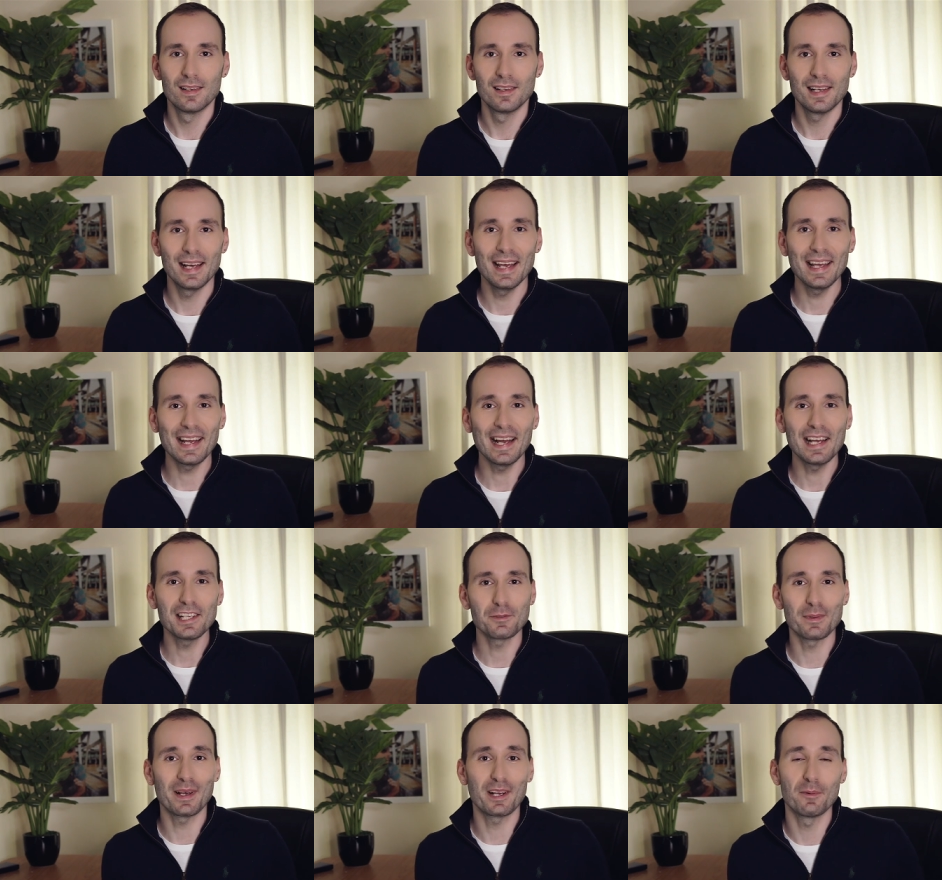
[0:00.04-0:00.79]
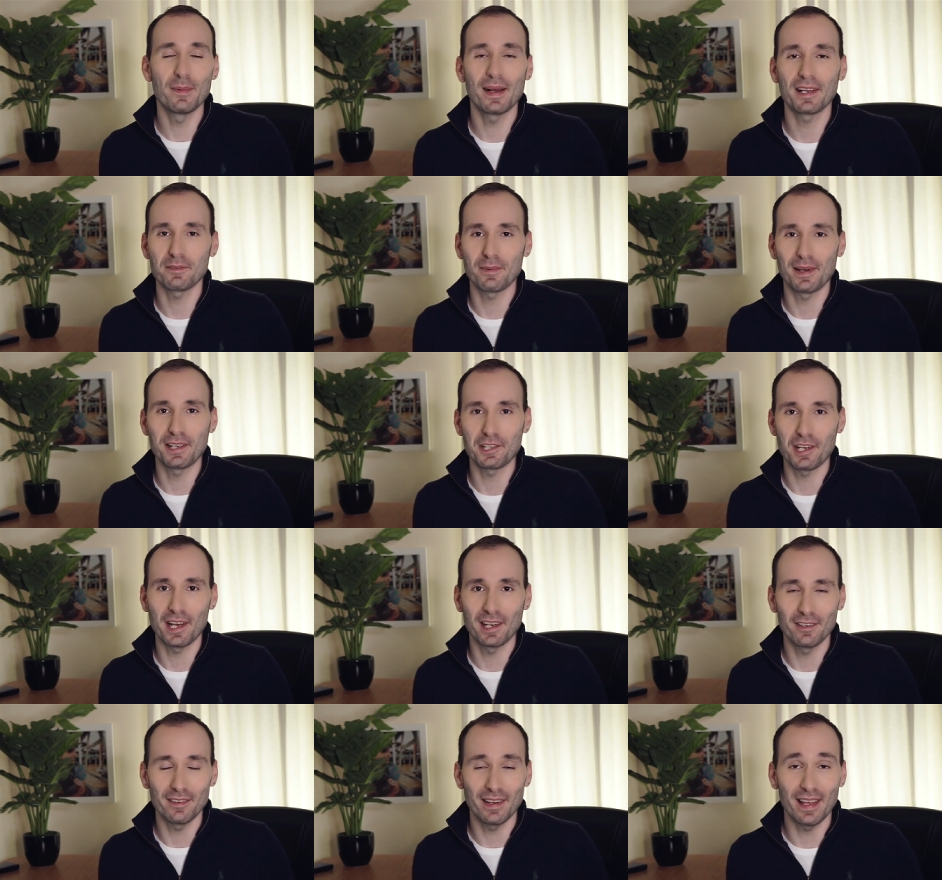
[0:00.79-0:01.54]
Hey guys, welcome back to my
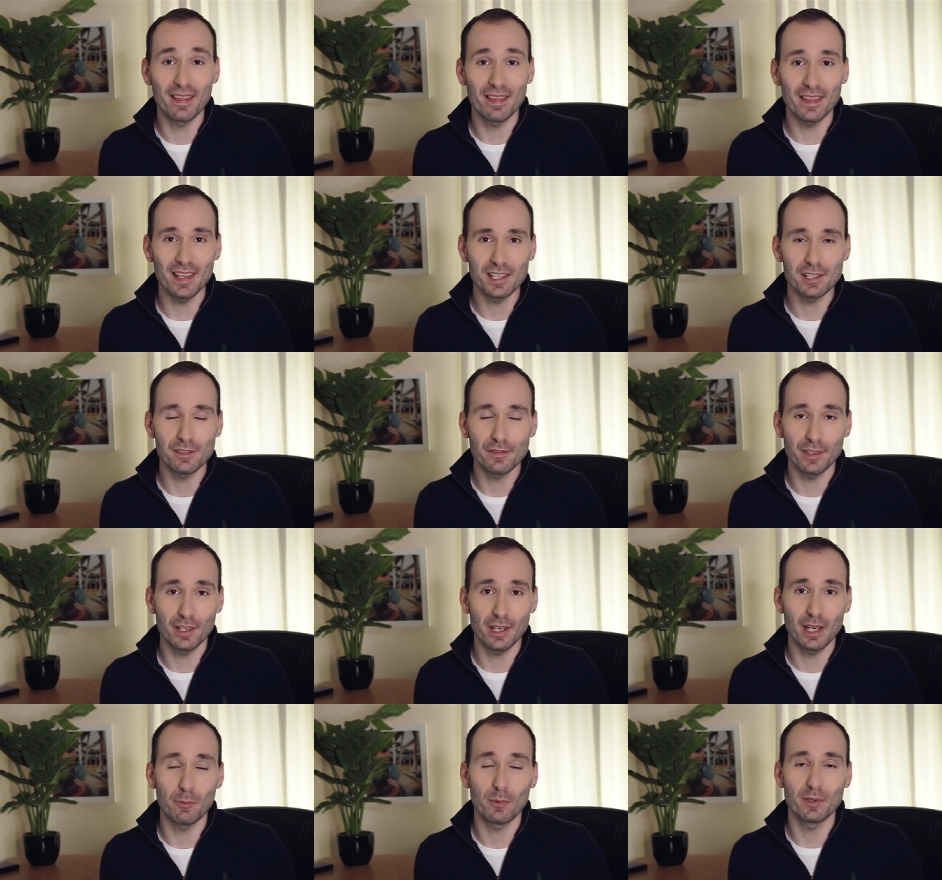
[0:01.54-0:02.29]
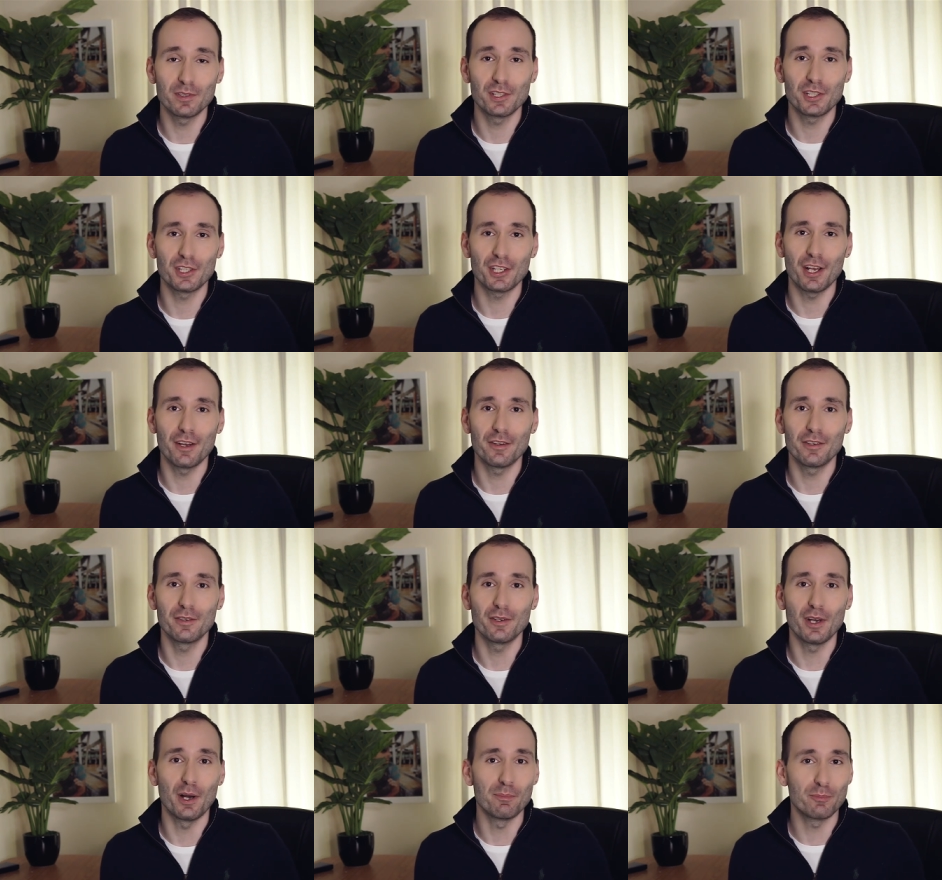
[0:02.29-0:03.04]
channel. In this video, I want to show
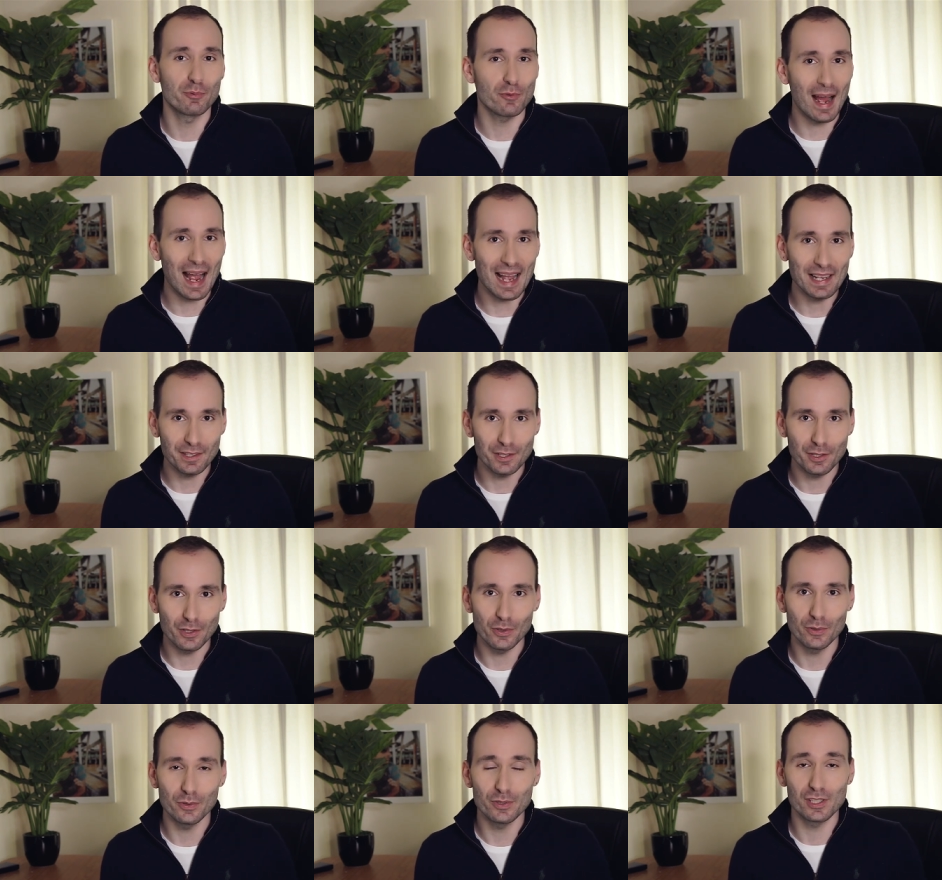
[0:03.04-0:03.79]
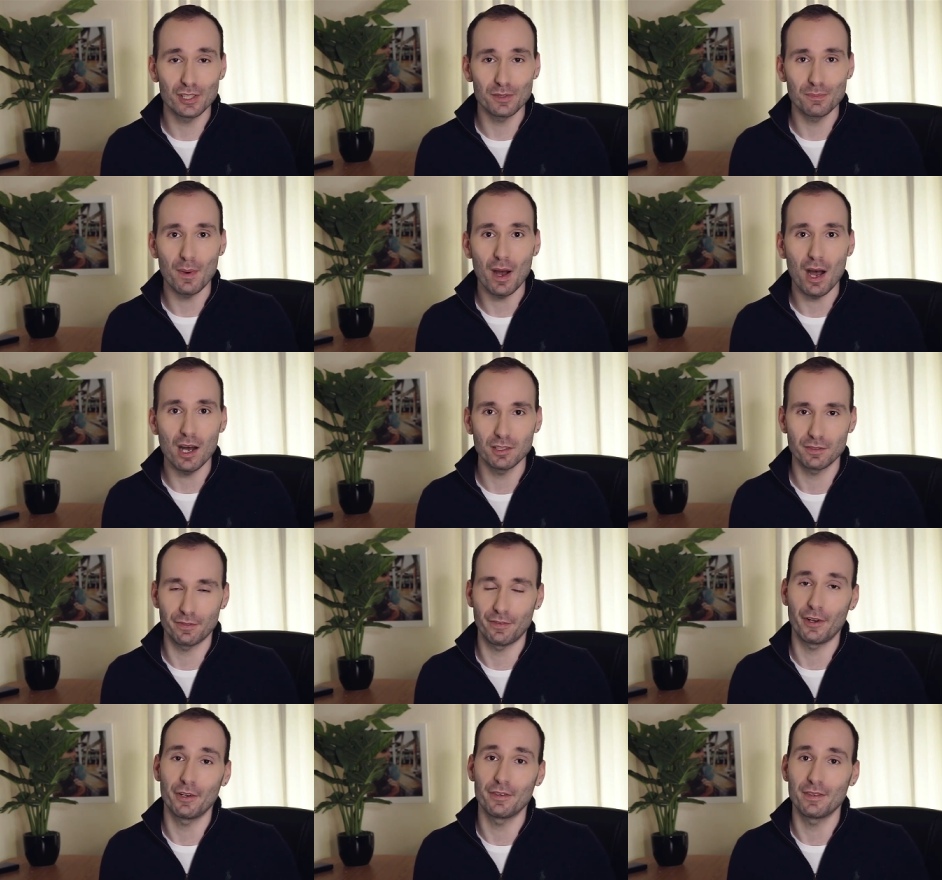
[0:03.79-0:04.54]
you a brand new
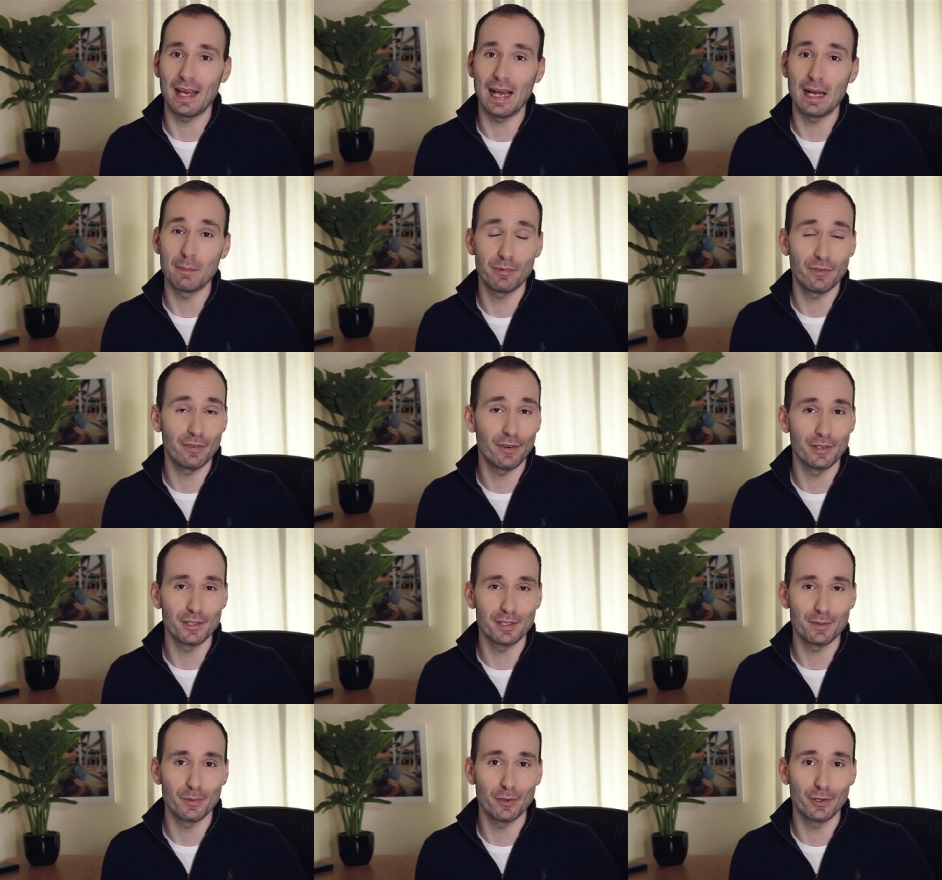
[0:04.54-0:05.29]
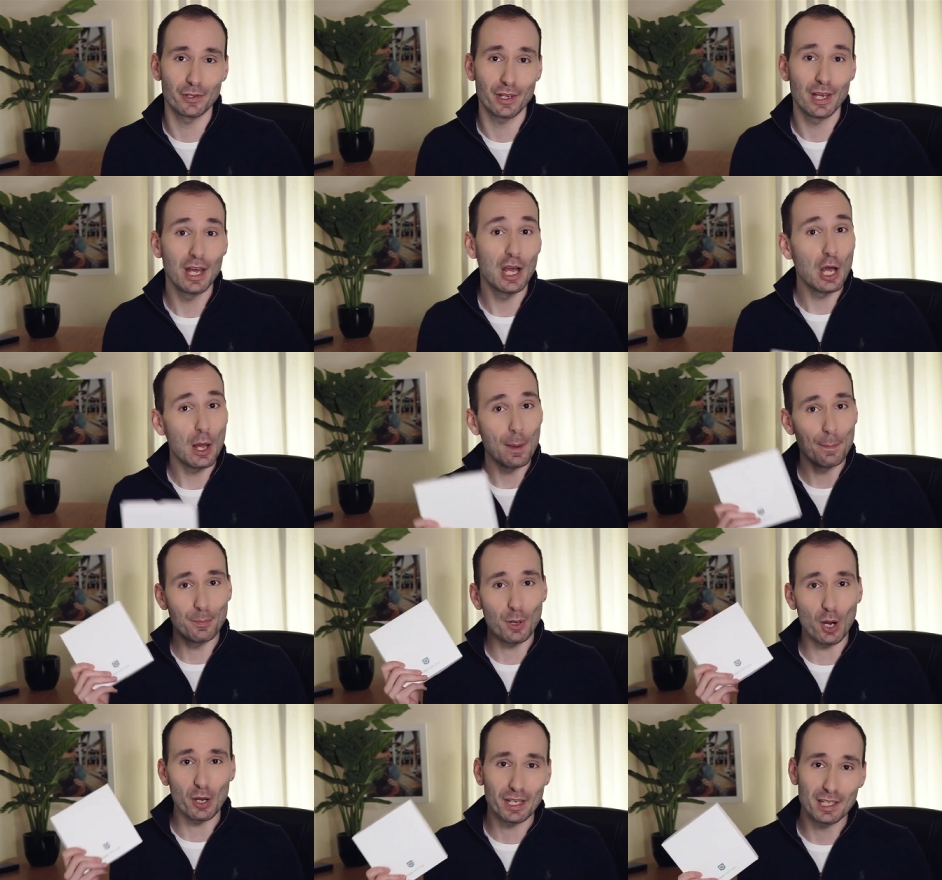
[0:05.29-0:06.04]
smartphone app photo book,
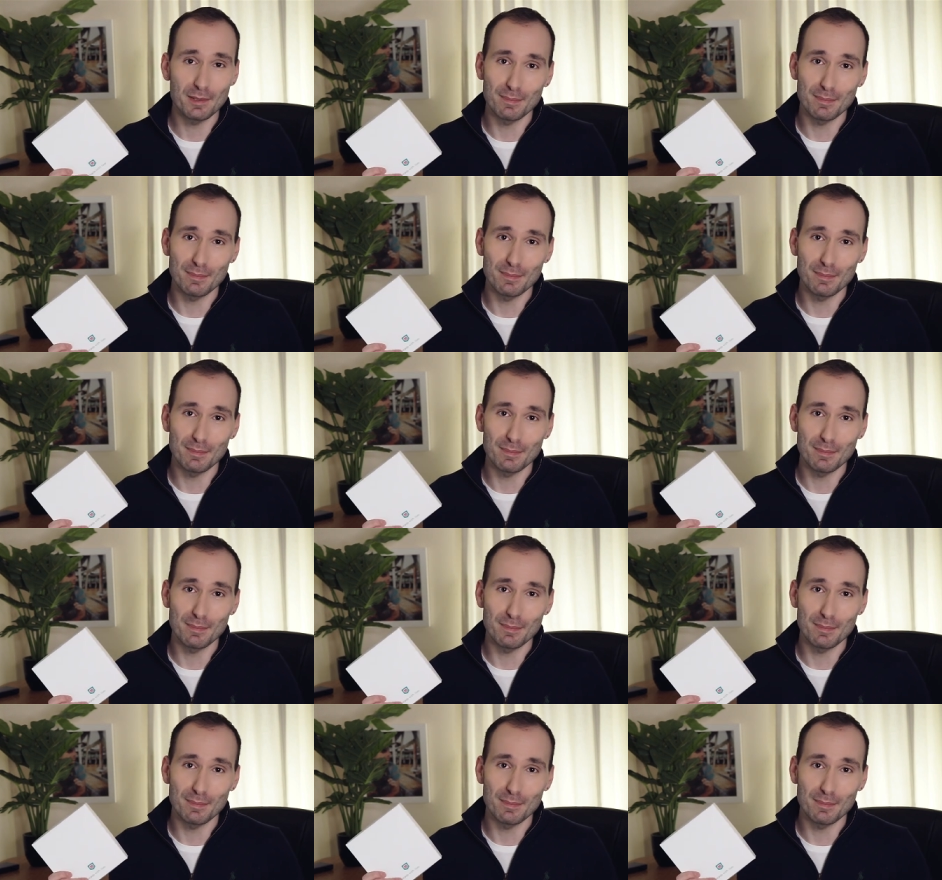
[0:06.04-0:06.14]
Pocket